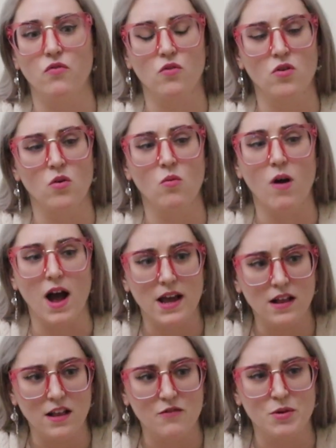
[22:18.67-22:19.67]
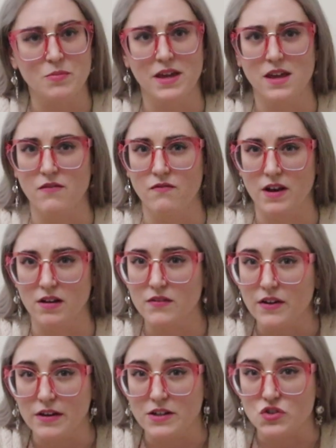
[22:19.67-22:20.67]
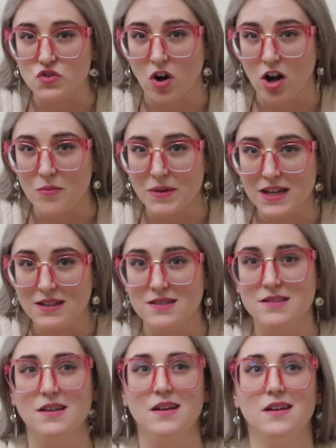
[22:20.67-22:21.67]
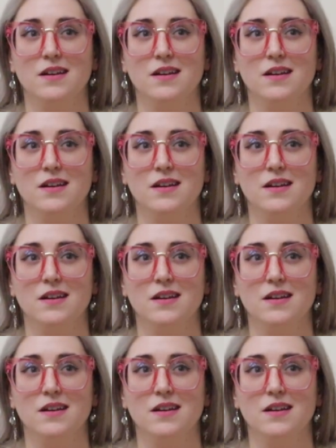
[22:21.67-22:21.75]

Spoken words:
For a while I've been making very, very strong meads,